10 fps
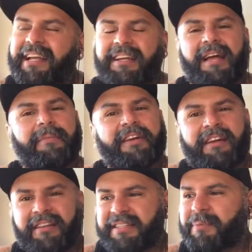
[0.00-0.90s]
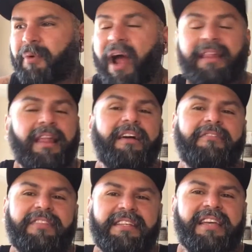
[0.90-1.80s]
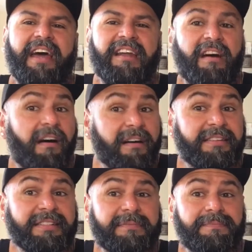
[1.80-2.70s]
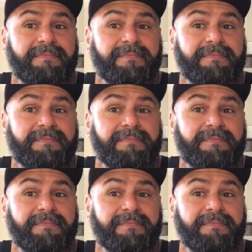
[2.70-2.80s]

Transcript: Look, I'm looking at all these I love these kind of cars